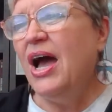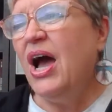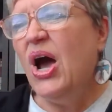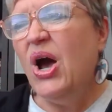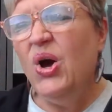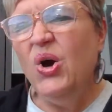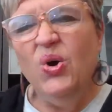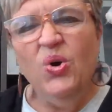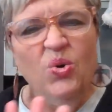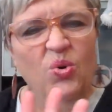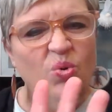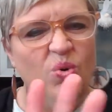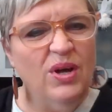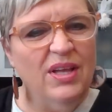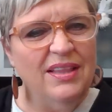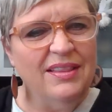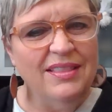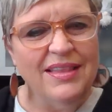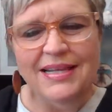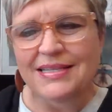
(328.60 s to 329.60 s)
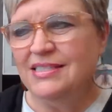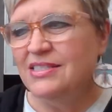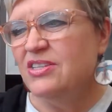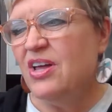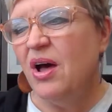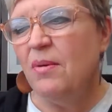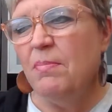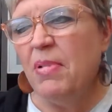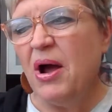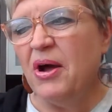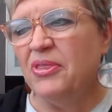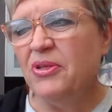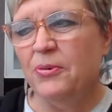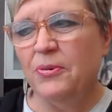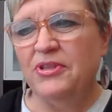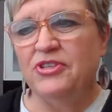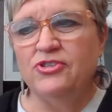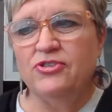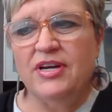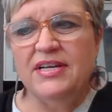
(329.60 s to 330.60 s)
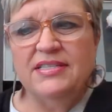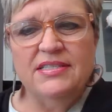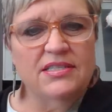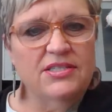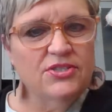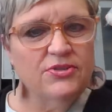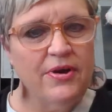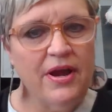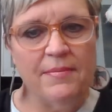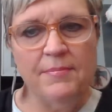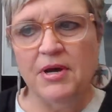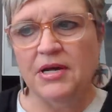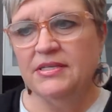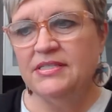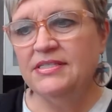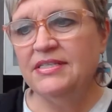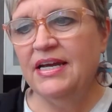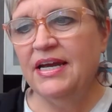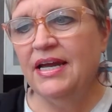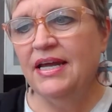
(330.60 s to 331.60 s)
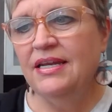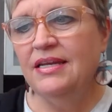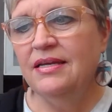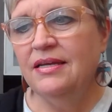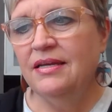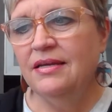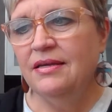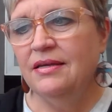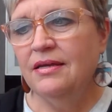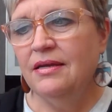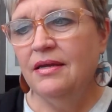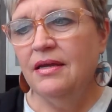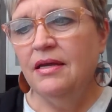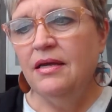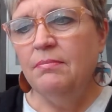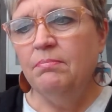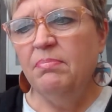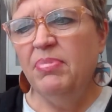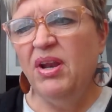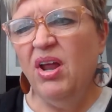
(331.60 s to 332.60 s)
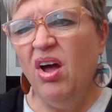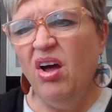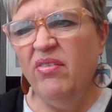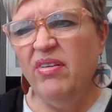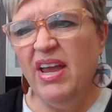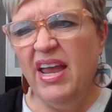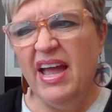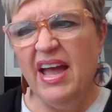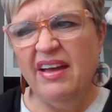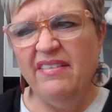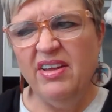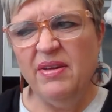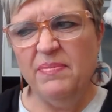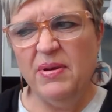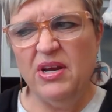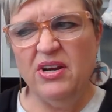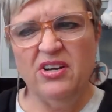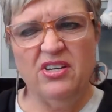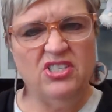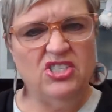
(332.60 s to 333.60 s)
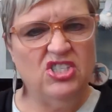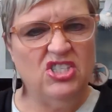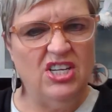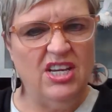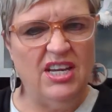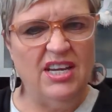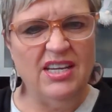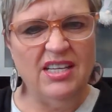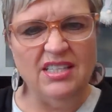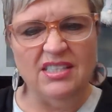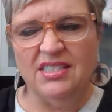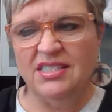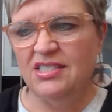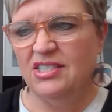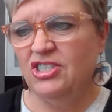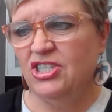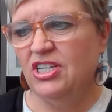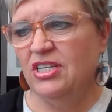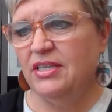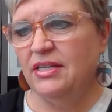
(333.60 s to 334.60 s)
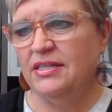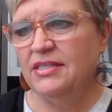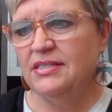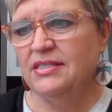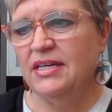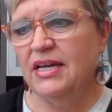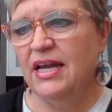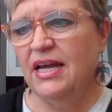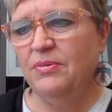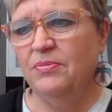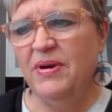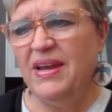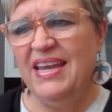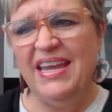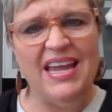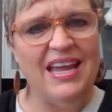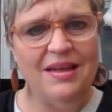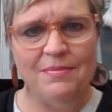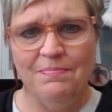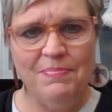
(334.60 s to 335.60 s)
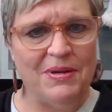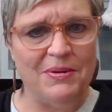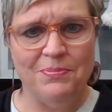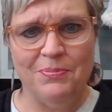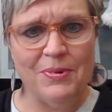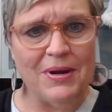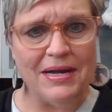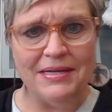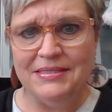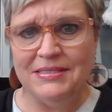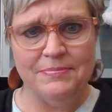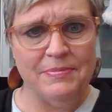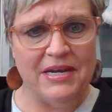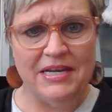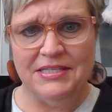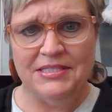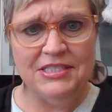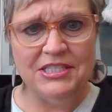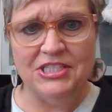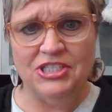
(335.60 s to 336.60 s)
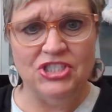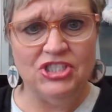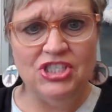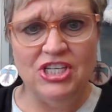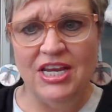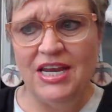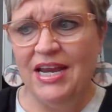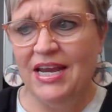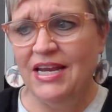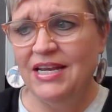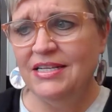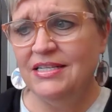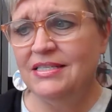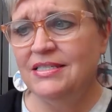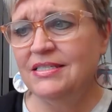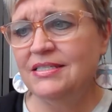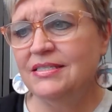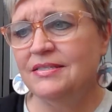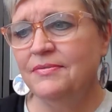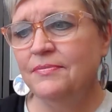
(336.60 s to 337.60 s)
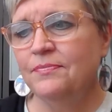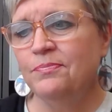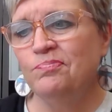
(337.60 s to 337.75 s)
Oh, let's not bother with dresses, Grandma said. But all we have up here are jeans, Sheila said. We can't be bridesmaids in jeans.